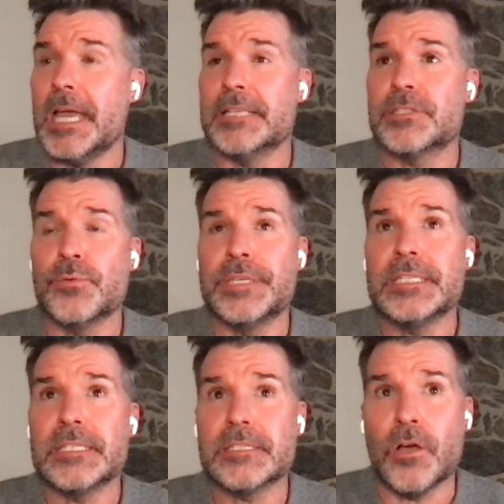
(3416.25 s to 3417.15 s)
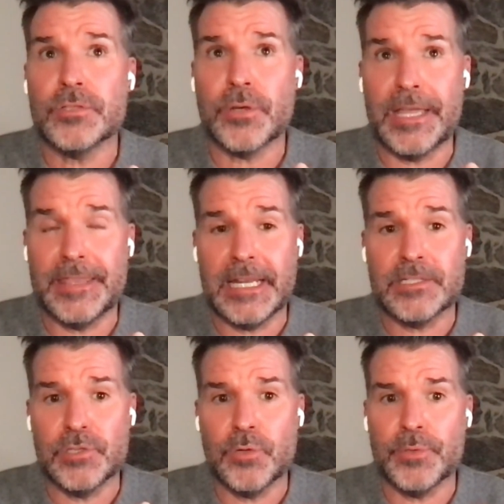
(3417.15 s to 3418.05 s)
And so this is also, and then as
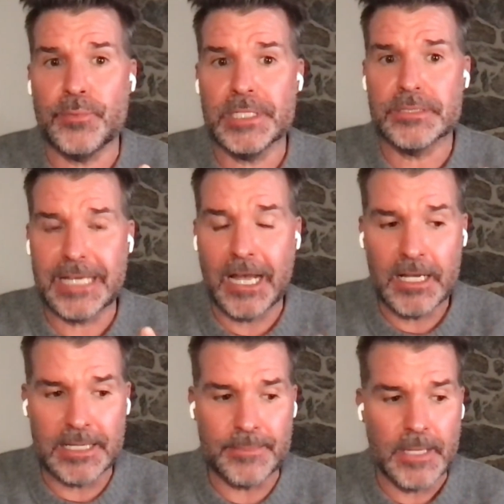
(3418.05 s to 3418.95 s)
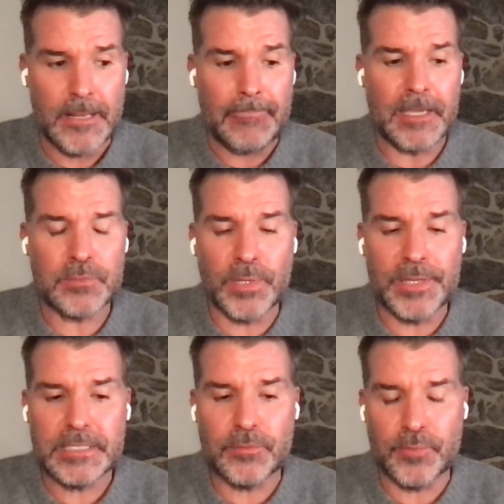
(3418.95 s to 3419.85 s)
you know, in real time, it's one
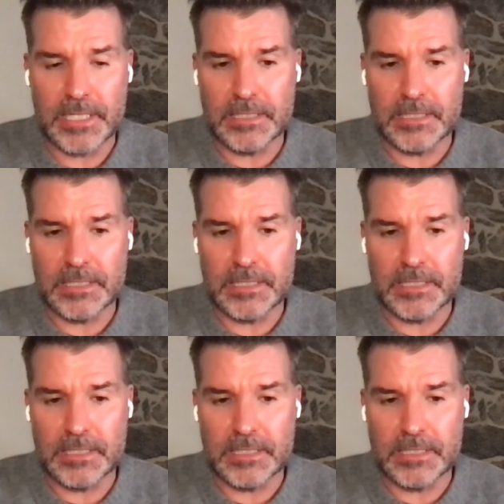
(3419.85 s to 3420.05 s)
thing to run a